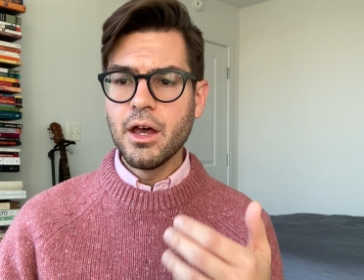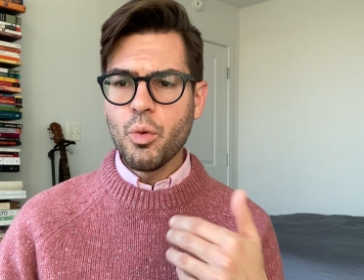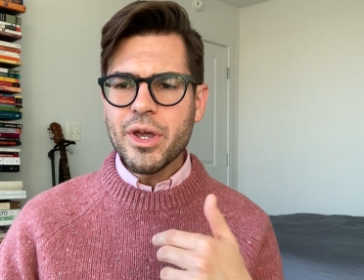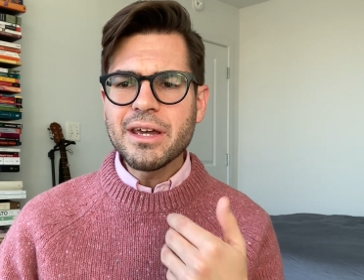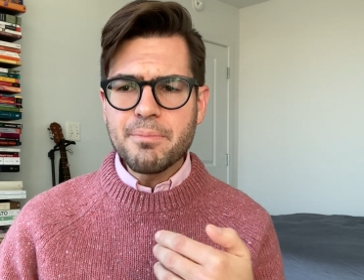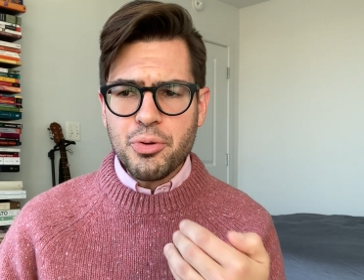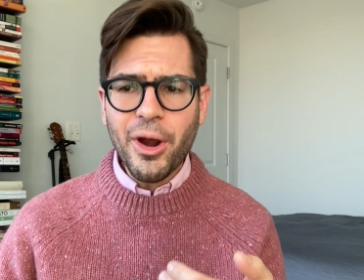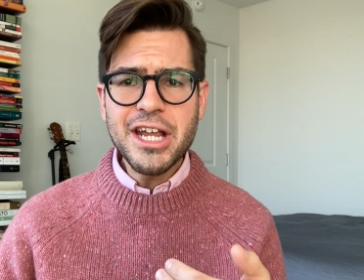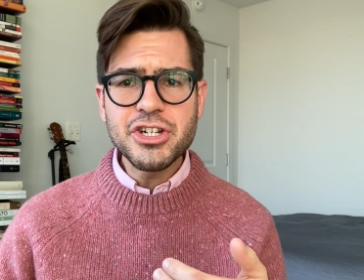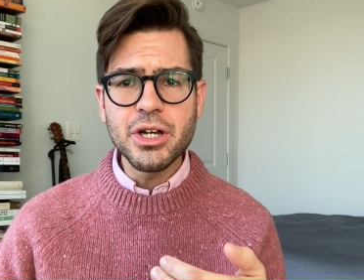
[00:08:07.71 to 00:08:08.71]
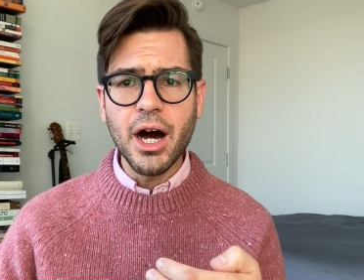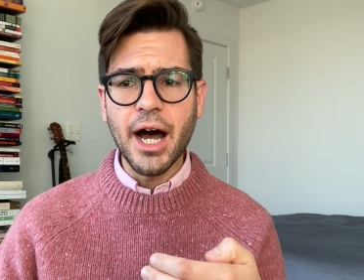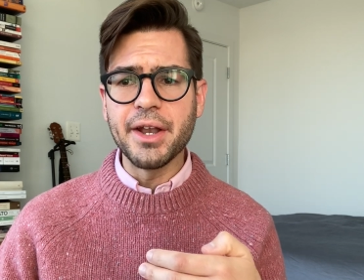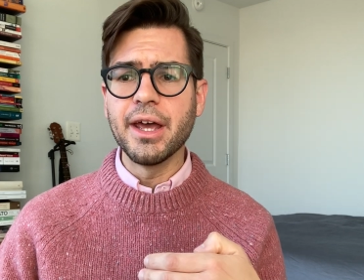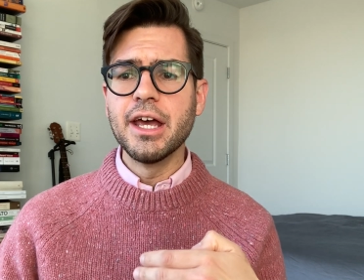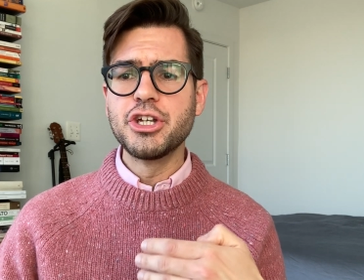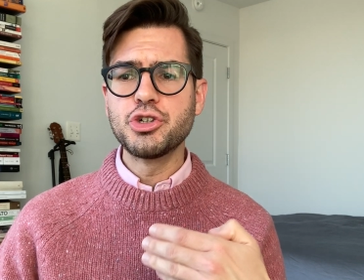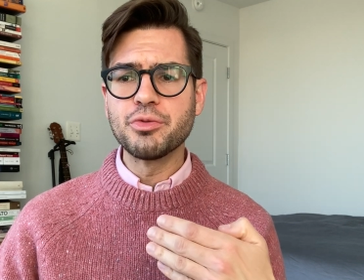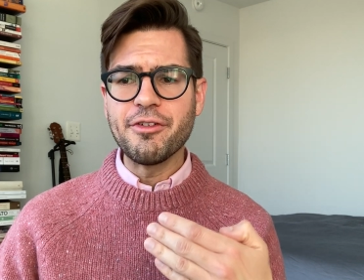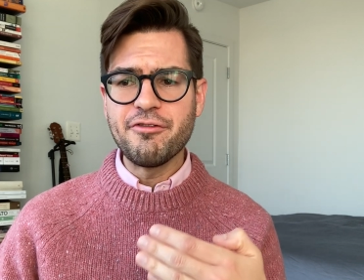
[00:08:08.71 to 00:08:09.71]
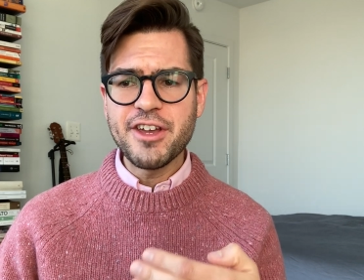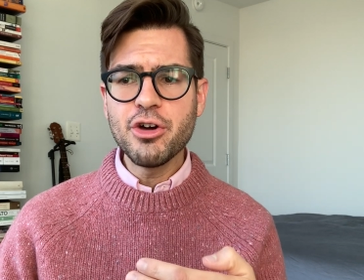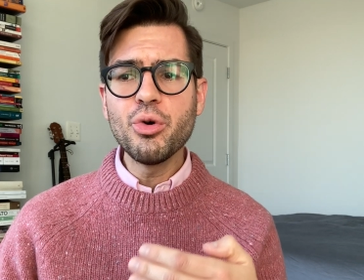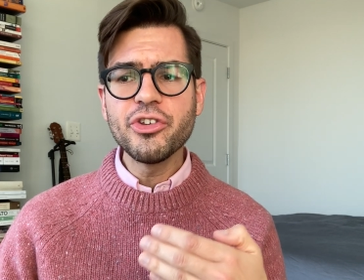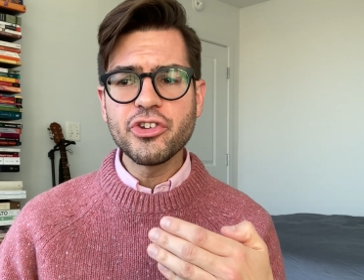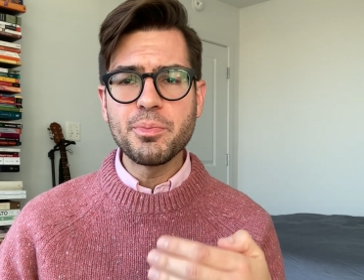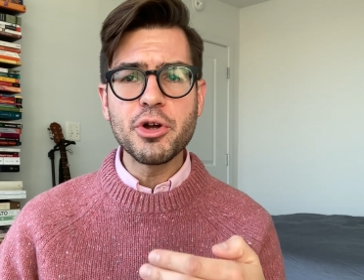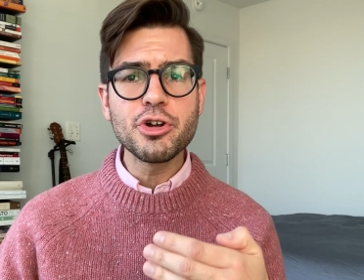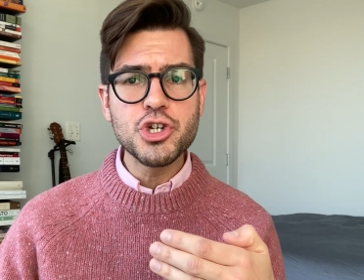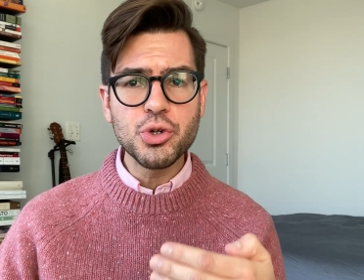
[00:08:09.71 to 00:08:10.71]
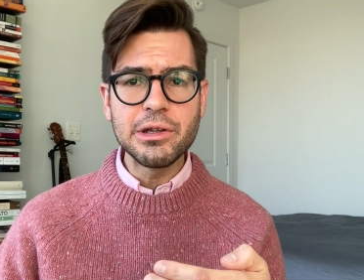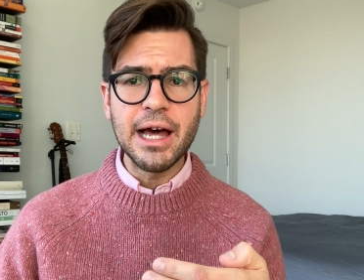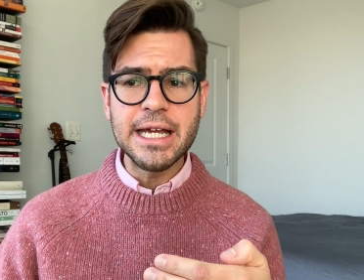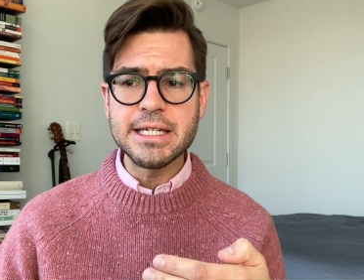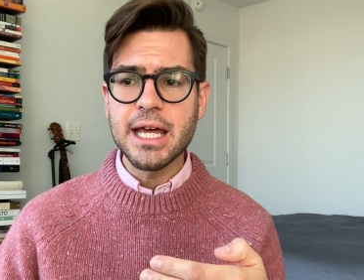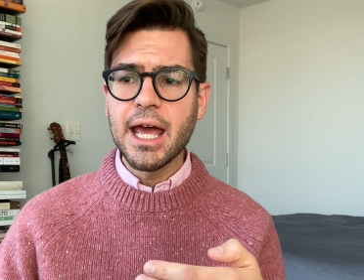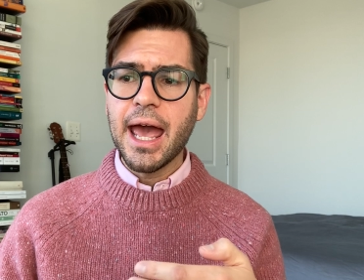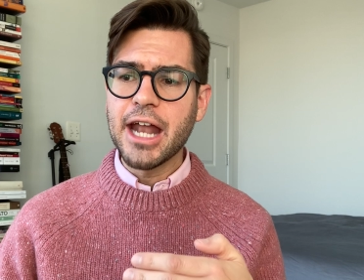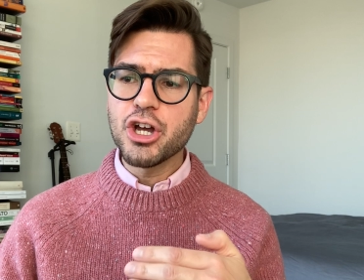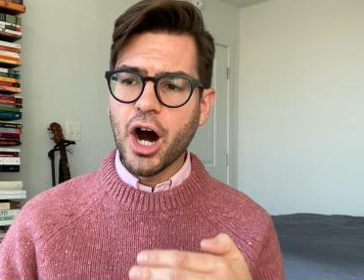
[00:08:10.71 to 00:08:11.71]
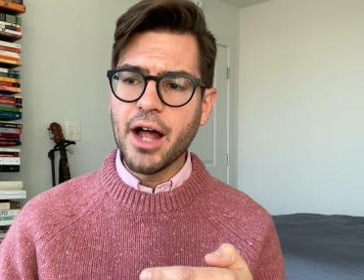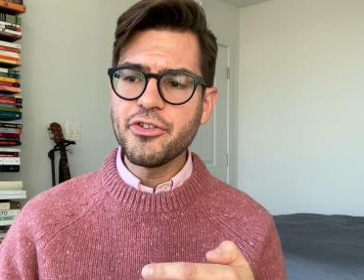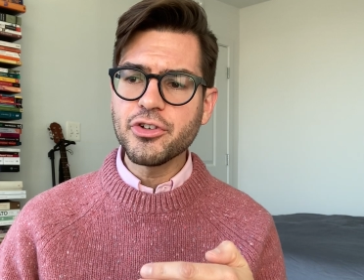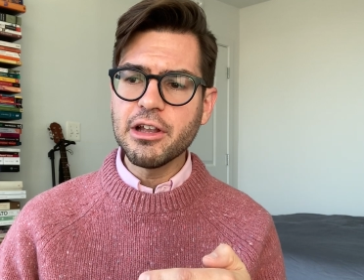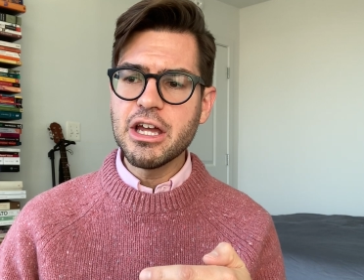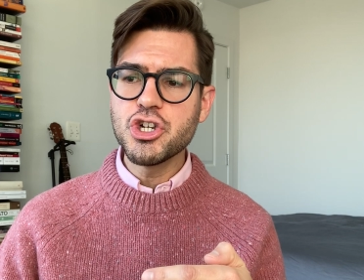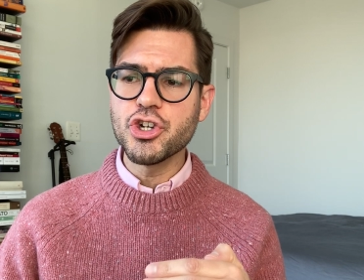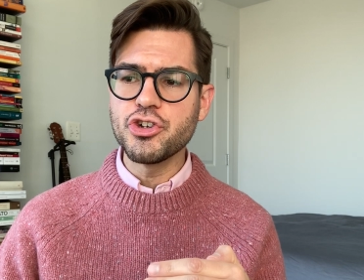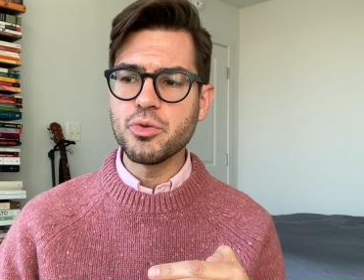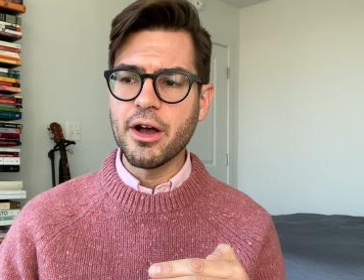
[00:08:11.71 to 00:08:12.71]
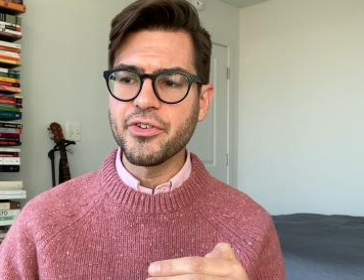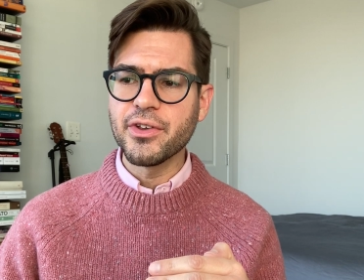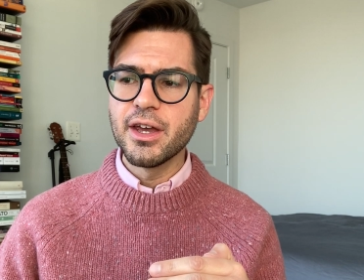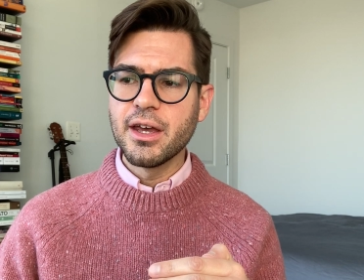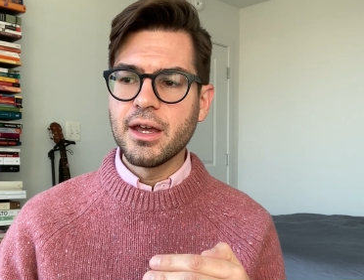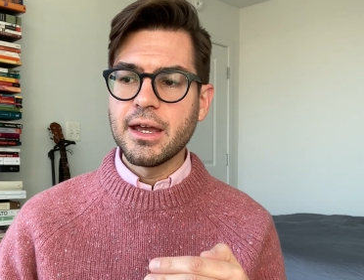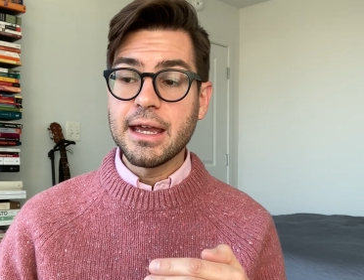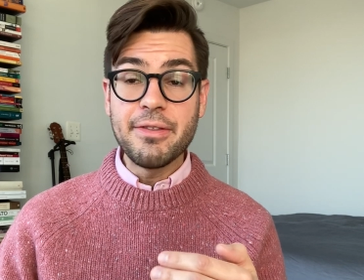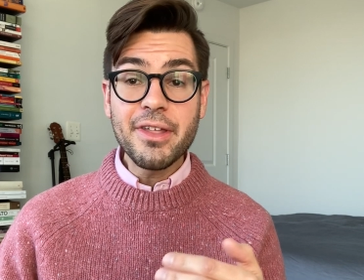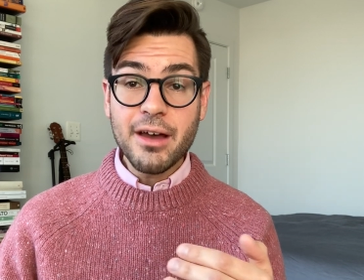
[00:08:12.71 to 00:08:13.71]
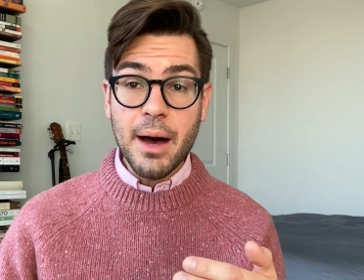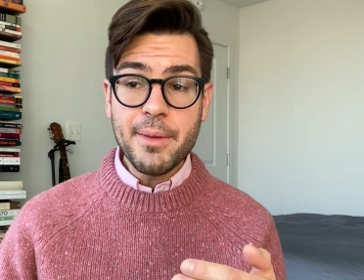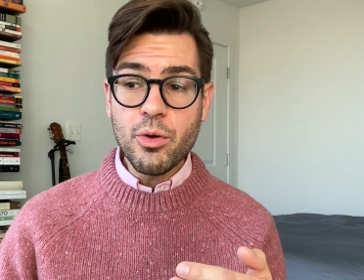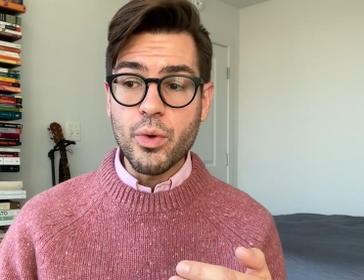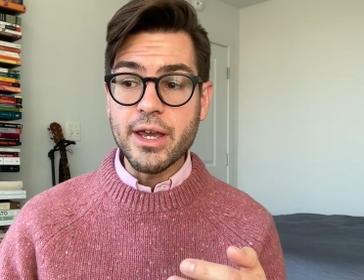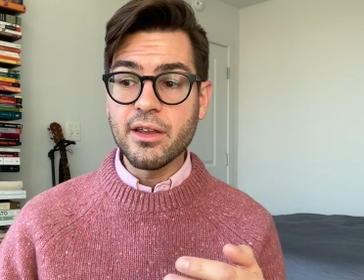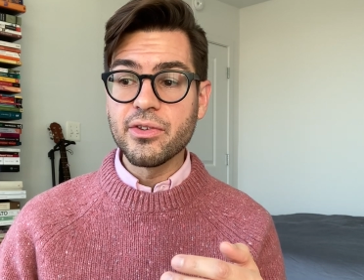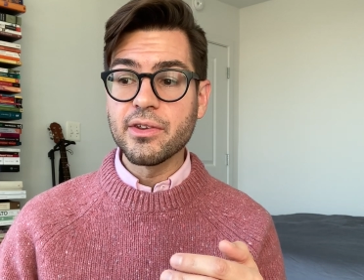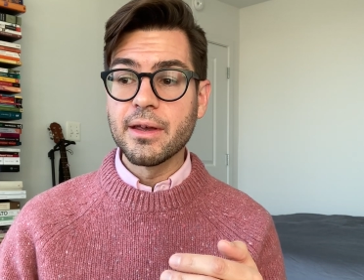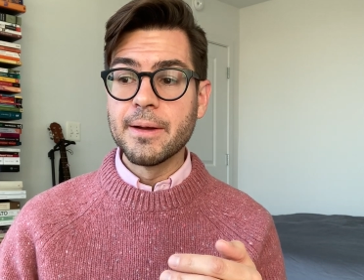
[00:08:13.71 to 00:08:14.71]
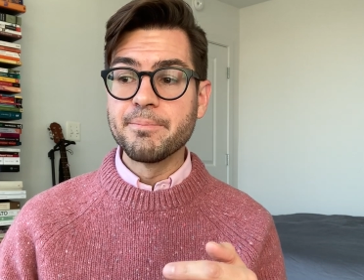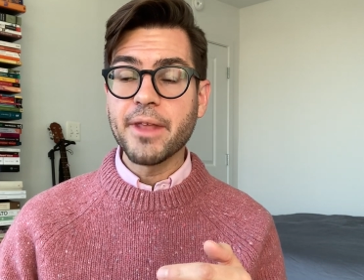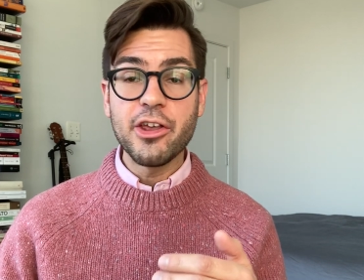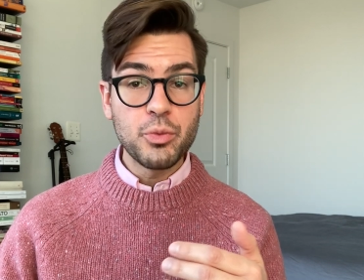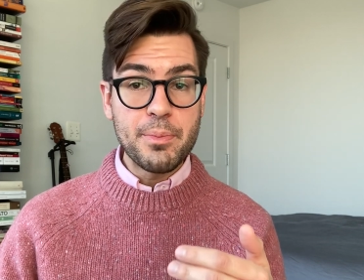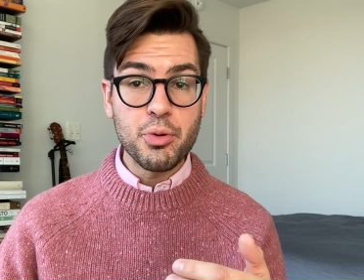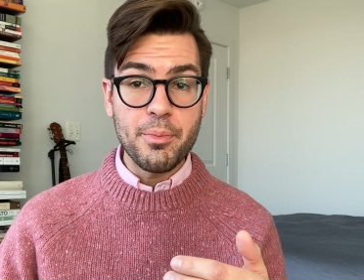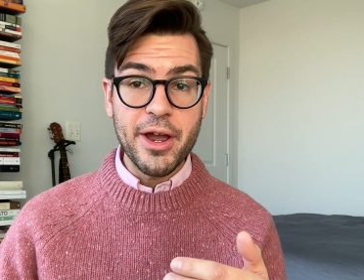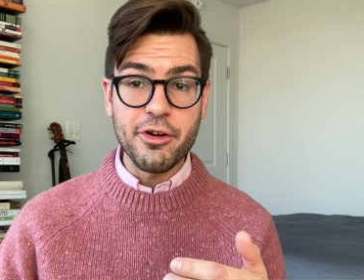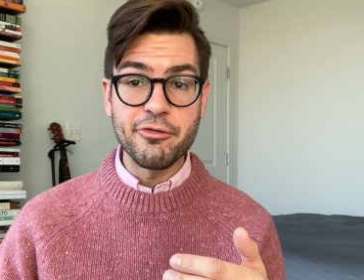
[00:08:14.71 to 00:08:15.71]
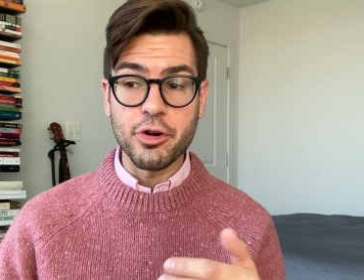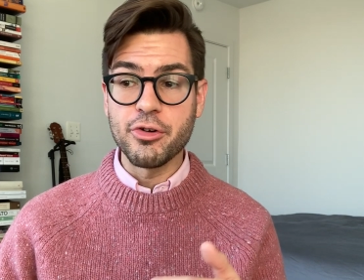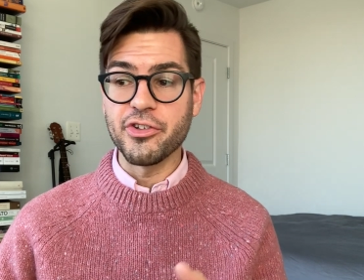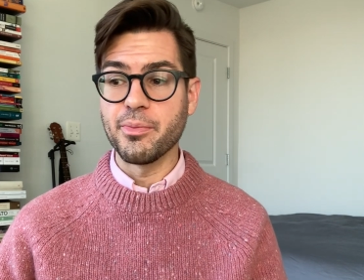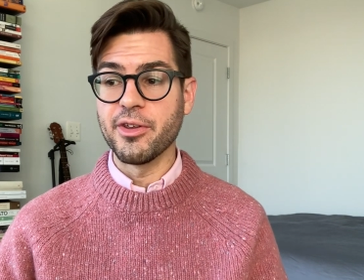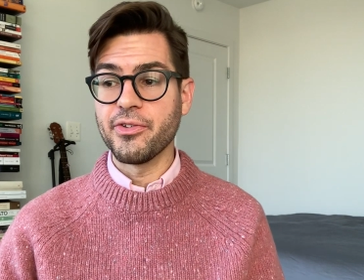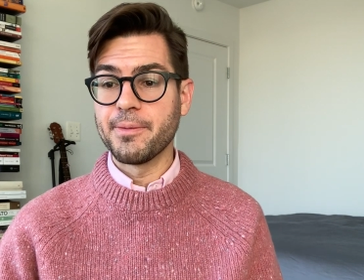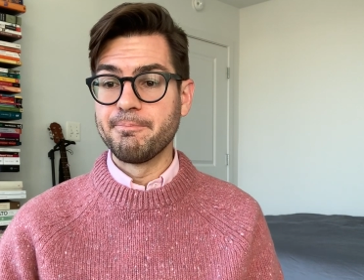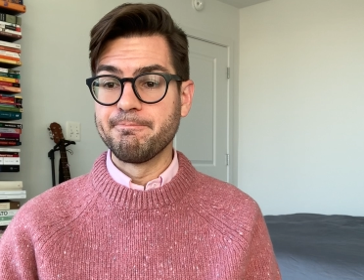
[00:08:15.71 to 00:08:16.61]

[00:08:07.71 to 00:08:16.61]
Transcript: we can pray to God to reveal spiritual light and consolation to us in the coming weeks as we prepare for Christmas.